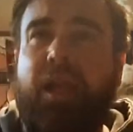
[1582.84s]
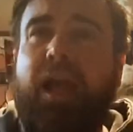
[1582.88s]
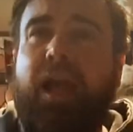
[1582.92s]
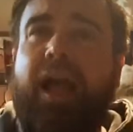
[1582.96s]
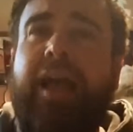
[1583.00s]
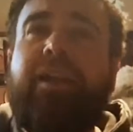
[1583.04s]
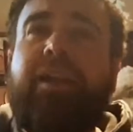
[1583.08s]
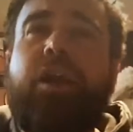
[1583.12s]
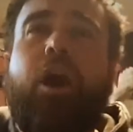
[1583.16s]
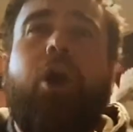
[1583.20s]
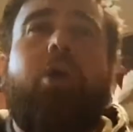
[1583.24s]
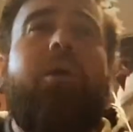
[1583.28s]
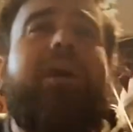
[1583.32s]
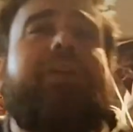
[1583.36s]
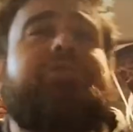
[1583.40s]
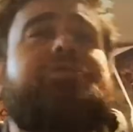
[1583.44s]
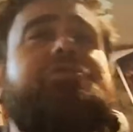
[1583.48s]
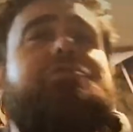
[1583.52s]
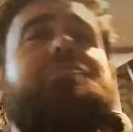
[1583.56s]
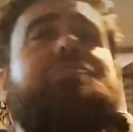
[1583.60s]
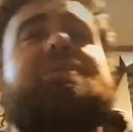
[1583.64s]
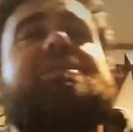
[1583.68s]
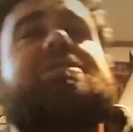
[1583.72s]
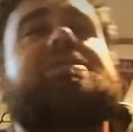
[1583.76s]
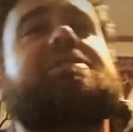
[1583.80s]
I know I
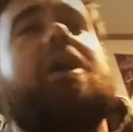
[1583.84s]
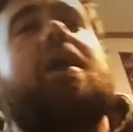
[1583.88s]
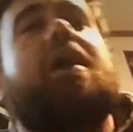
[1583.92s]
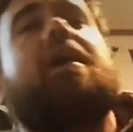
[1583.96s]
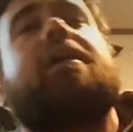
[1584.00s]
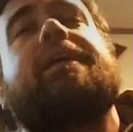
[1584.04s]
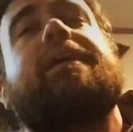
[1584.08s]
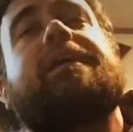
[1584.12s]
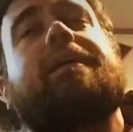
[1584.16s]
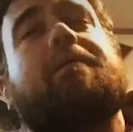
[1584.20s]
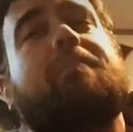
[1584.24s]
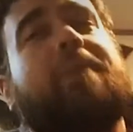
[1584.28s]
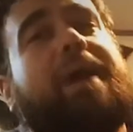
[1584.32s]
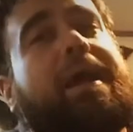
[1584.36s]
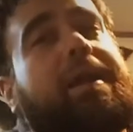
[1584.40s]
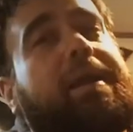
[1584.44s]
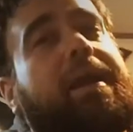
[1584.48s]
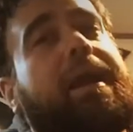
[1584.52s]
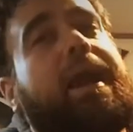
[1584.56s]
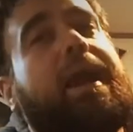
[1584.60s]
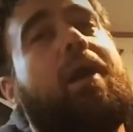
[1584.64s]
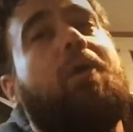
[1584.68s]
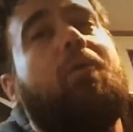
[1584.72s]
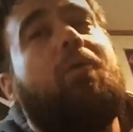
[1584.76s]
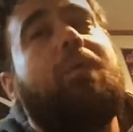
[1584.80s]
should be talking
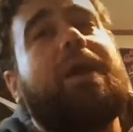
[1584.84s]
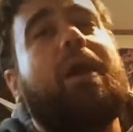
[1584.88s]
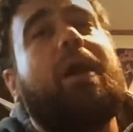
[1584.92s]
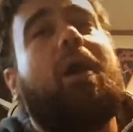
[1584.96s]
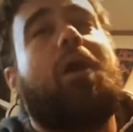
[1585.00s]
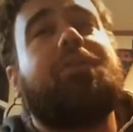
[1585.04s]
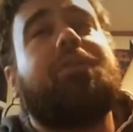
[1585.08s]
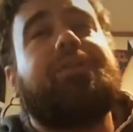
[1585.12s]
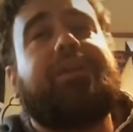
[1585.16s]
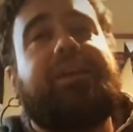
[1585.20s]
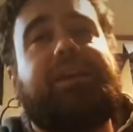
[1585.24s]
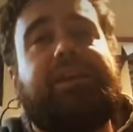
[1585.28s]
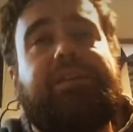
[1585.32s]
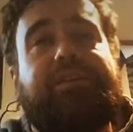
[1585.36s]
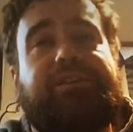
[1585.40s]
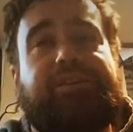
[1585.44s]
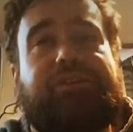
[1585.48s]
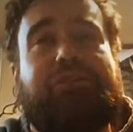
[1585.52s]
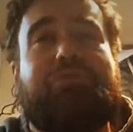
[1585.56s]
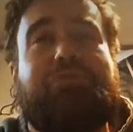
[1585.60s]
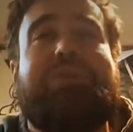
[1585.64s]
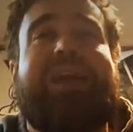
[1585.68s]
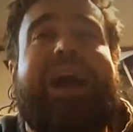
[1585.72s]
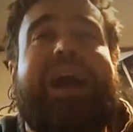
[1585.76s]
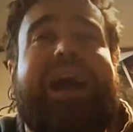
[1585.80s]
about how we all need to
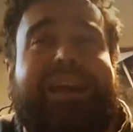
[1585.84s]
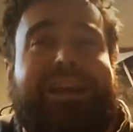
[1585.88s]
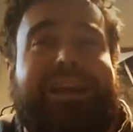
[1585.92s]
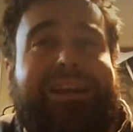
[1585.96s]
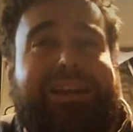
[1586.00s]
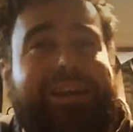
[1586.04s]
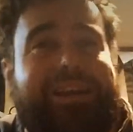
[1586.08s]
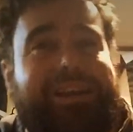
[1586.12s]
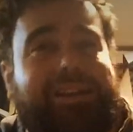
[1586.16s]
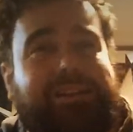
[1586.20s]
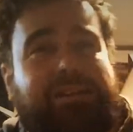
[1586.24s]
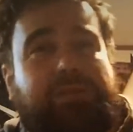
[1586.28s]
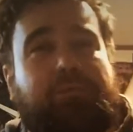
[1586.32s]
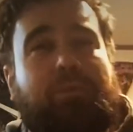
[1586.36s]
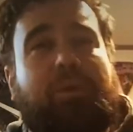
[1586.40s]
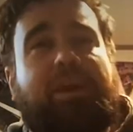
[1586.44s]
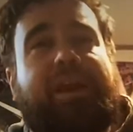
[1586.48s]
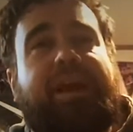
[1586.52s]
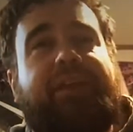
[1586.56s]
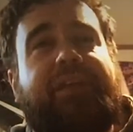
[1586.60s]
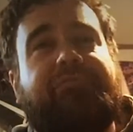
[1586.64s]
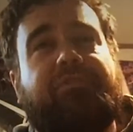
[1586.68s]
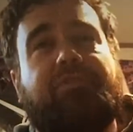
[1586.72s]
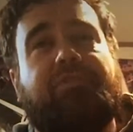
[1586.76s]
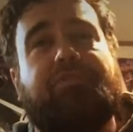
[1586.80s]
unite against
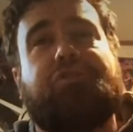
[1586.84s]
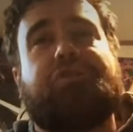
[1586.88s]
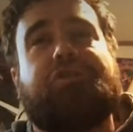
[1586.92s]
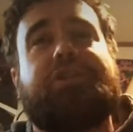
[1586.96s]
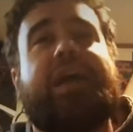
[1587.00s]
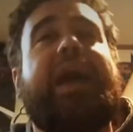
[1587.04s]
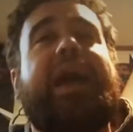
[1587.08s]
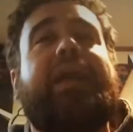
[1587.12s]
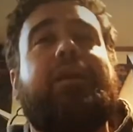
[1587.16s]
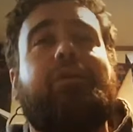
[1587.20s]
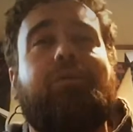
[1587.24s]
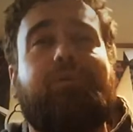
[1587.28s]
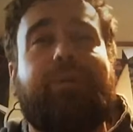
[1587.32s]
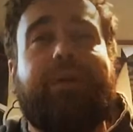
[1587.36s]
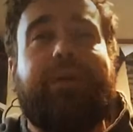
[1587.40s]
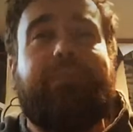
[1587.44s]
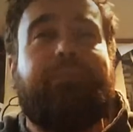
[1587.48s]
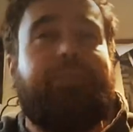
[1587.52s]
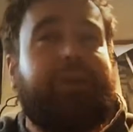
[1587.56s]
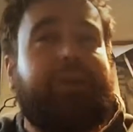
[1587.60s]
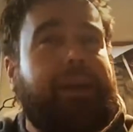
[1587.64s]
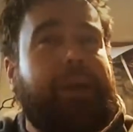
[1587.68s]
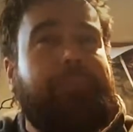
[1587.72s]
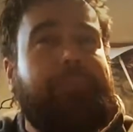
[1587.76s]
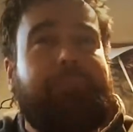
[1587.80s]
whatever shadowy
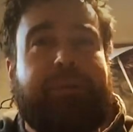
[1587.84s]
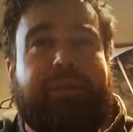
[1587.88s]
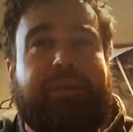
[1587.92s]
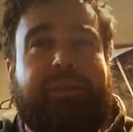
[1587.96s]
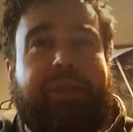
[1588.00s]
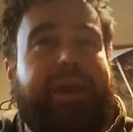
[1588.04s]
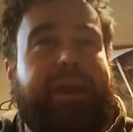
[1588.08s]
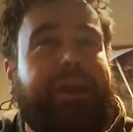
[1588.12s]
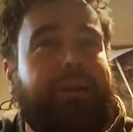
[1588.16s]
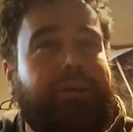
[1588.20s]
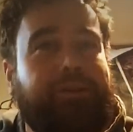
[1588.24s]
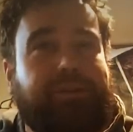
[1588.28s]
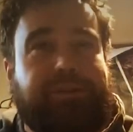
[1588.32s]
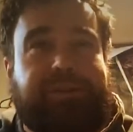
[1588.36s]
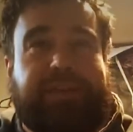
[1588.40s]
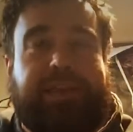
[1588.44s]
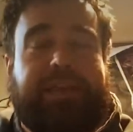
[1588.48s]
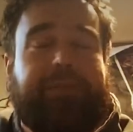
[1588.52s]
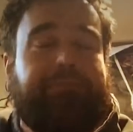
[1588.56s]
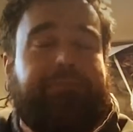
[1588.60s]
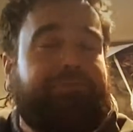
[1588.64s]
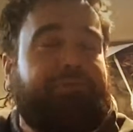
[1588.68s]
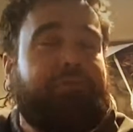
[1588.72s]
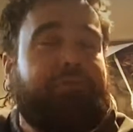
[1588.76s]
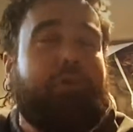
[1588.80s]
manipulators
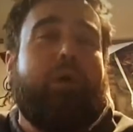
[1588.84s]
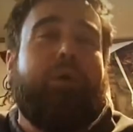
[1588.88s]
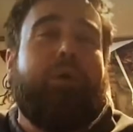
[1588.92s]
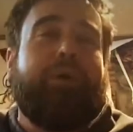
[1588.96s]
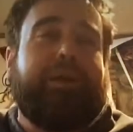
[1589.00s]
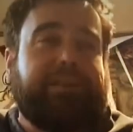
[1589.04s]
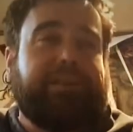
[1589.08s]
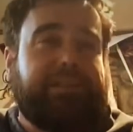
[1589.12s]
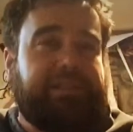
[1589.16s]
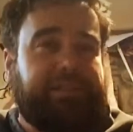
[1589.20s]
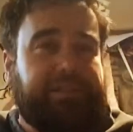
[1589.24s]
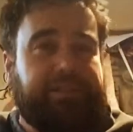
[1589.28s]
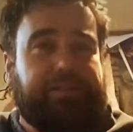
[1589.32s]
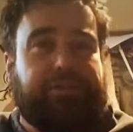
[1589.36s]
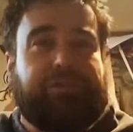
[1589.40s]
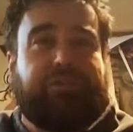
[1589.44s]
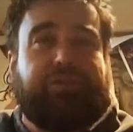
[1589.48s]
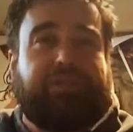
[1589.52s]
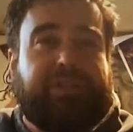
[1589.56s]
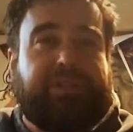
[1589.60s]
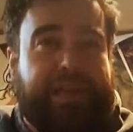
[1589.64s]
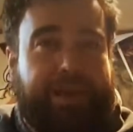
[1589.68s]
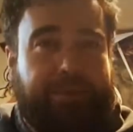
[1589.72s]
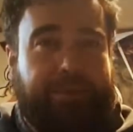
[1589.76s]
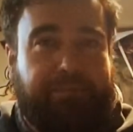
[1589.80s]
keep throwing scissor
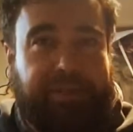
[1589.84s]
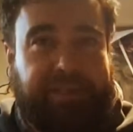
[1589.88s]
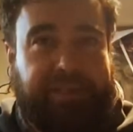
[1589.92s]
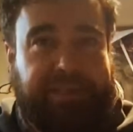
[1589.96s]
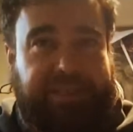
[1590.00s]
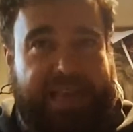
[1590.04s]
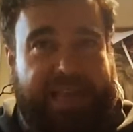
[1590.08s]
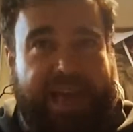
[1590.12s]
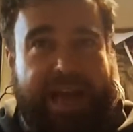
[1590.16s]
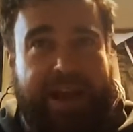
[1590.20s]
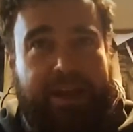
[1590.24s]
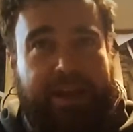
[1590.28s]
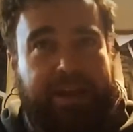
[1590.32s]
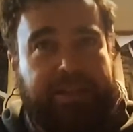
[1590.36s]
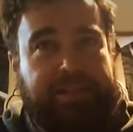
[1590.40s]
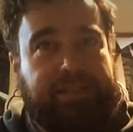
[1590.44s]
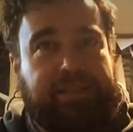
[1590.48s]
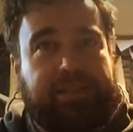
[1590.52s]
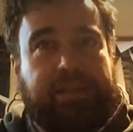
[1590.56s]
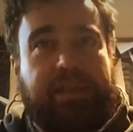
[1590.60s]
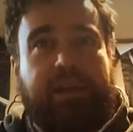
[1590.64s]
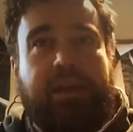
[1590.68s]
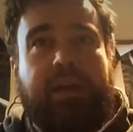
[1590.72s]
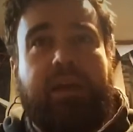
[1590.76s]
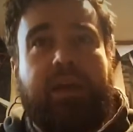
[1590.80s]
statements at
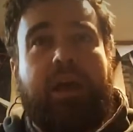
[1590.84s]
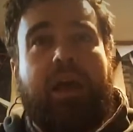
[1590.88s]
us.